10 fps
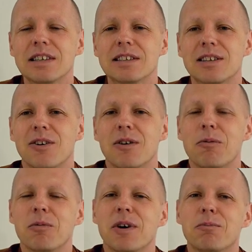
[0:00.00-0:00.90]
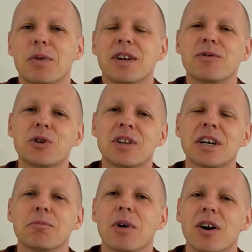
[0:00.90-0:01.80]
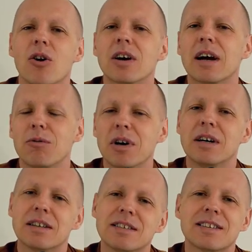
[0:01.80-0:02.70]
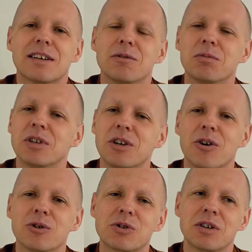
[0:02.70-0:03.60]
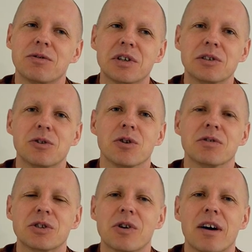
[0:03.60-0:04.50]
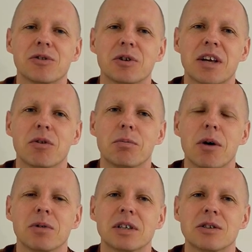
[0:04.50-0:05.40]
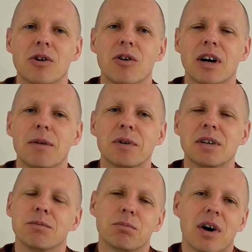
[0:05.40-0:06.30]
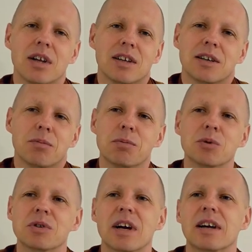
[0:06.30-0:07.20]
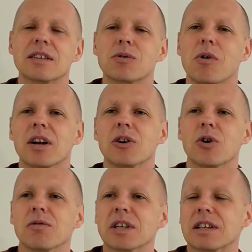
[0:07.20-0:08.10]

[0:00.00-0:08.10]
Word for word: So, but if you think about, okay, well, it's still, you know, you still feel nervous. You have to give a public talk. I mean, I think people say it's quite a nerving